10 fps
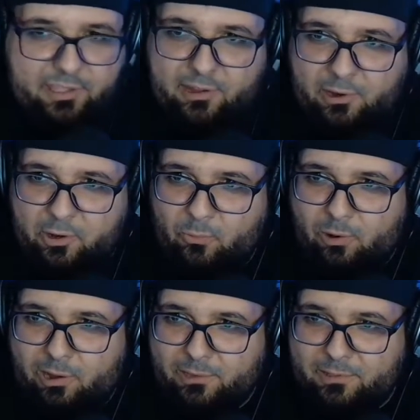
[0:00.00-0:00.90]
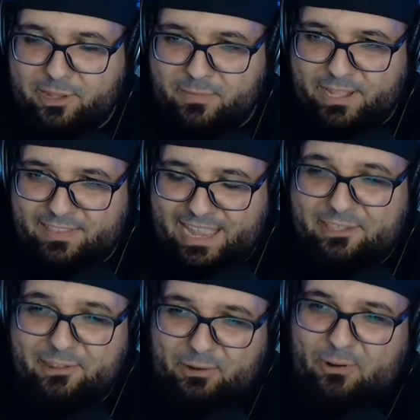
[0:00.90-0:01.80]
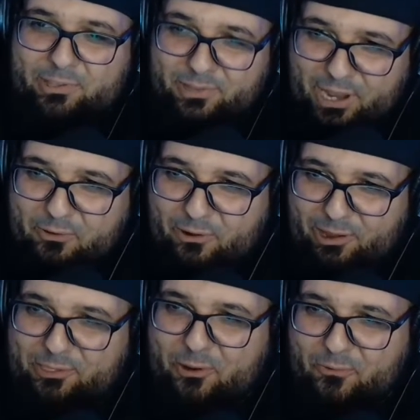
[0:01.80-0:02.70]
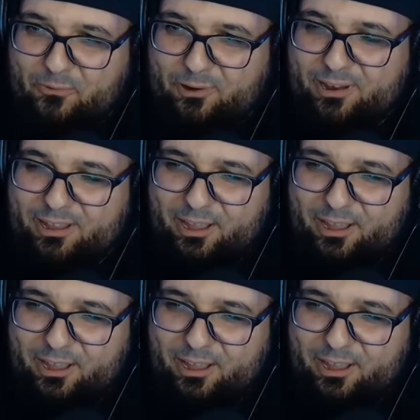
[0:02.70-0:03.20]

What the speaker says: on the wall or something like that. So they want to do like a crossover